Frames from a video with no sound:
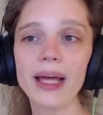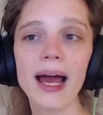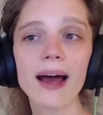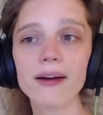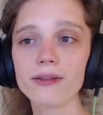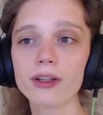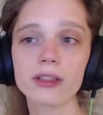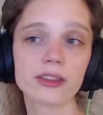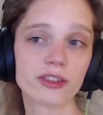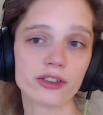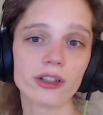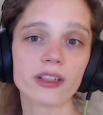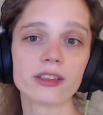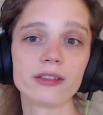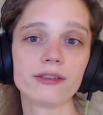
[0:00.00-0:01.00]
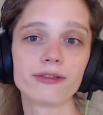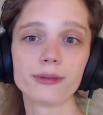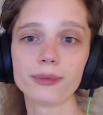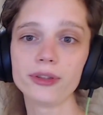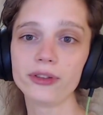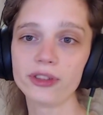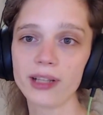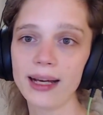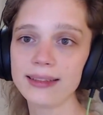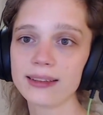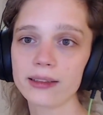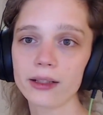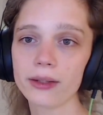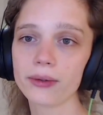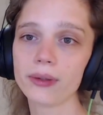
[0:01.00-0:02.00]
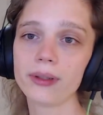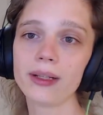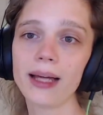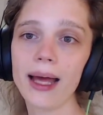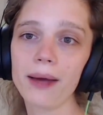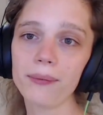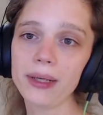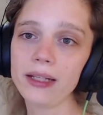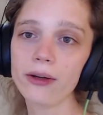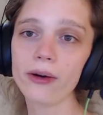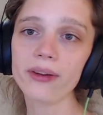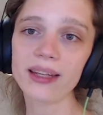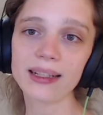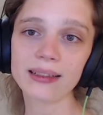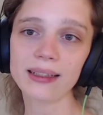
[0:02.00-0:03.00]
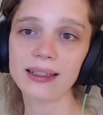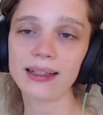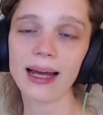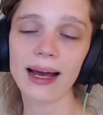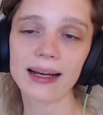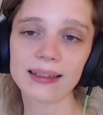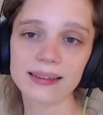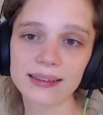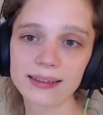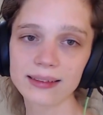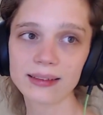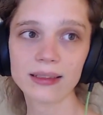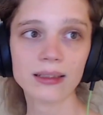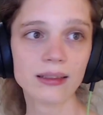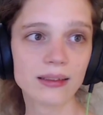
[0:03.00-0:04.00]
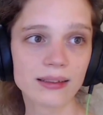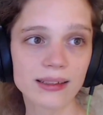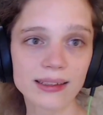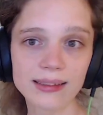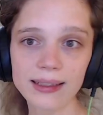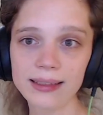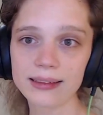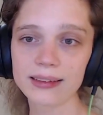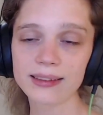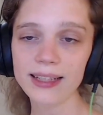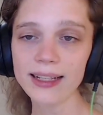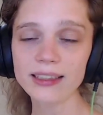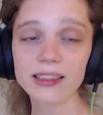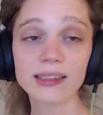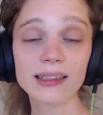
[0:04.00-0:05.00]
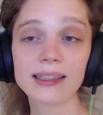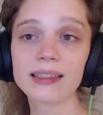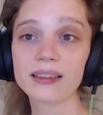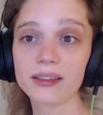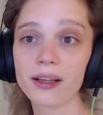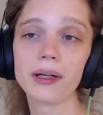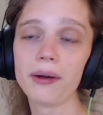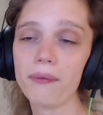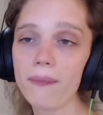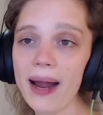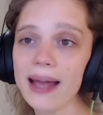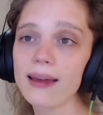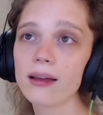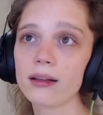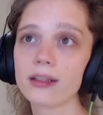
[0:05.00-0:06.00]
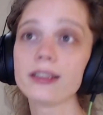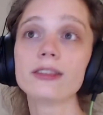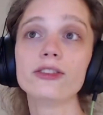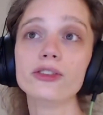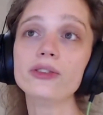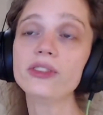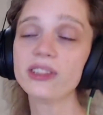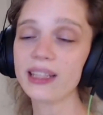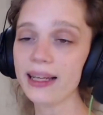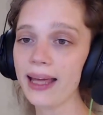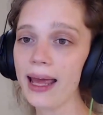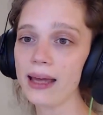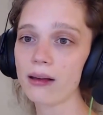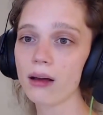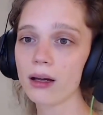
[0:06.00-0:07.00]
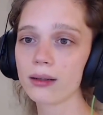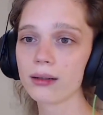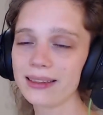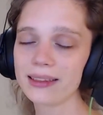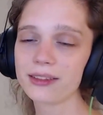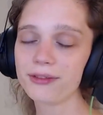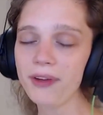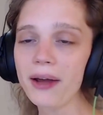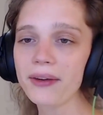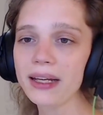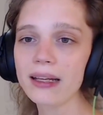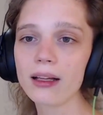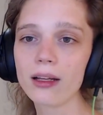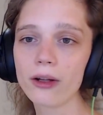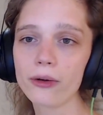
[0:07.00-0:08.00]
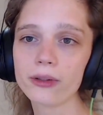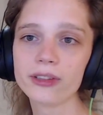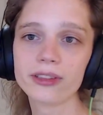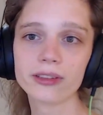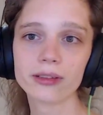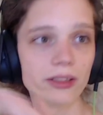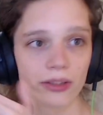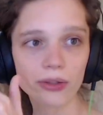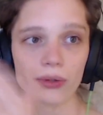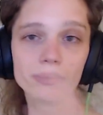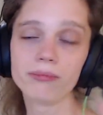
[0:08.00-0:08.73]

have our construction from 2 slides ago, and we know that it has this intersection that is a regular 2 to the k gon. It is very close to